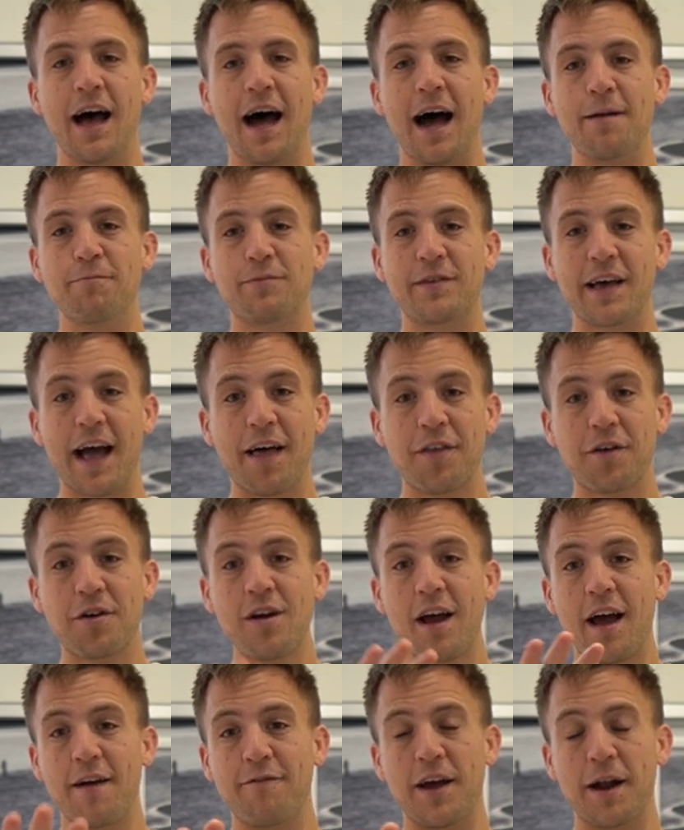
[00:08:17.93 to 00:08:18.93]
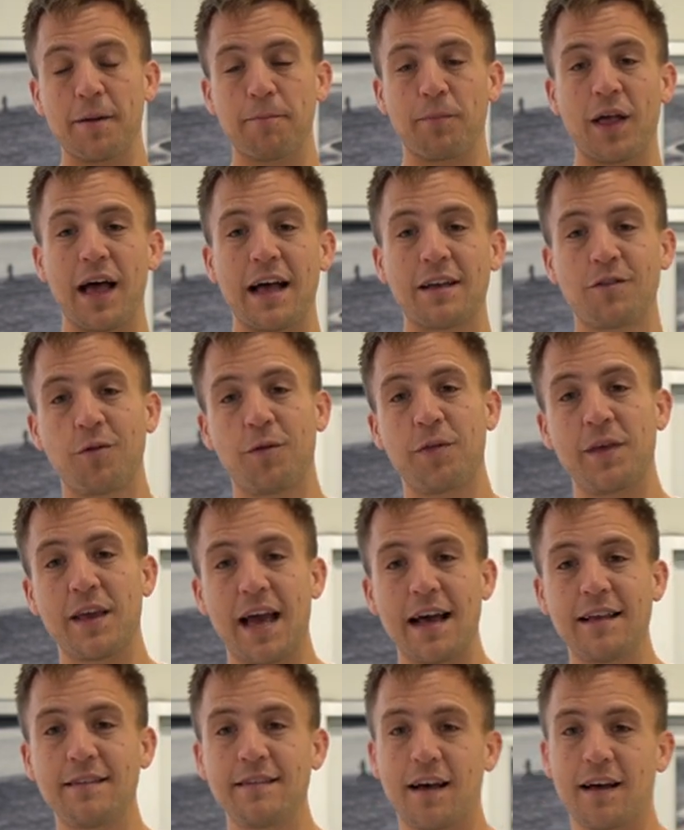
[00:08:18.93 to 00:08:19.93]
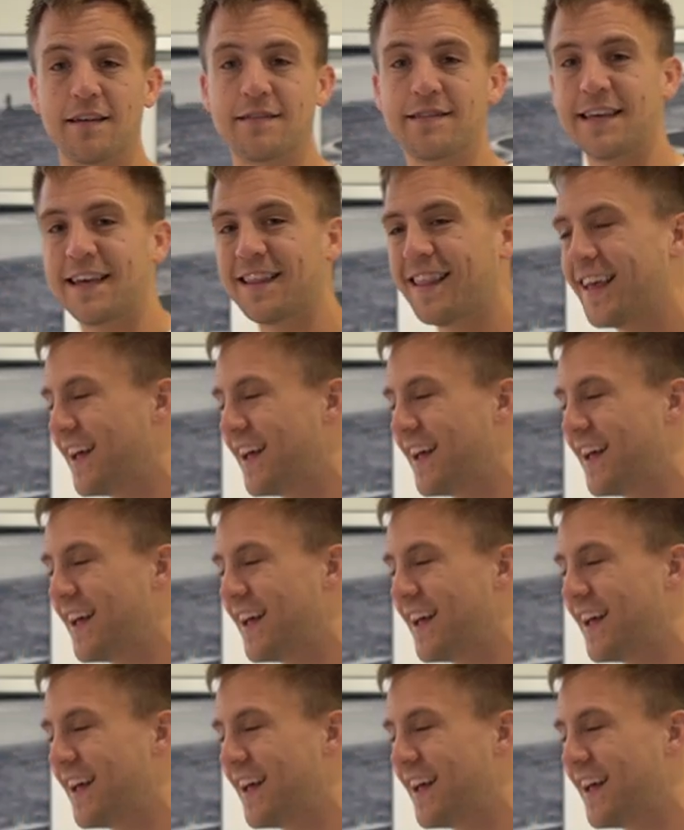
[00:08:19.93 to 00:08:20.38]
I'm Tyler. I've had a blast with you guys. I'll see you